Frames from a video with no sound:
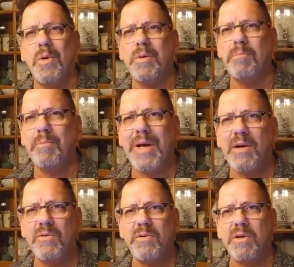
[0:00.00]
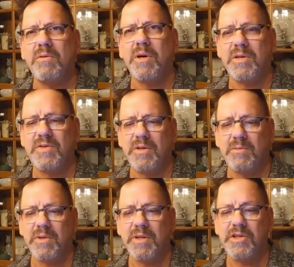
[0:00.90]
what boundary crossing
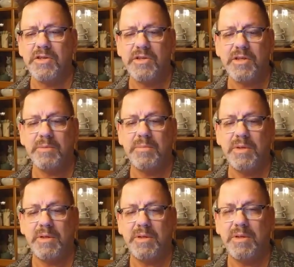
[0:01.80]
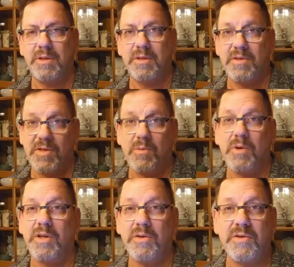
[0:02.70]
relationship does He
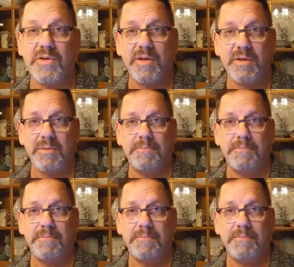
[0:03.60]
want you to start?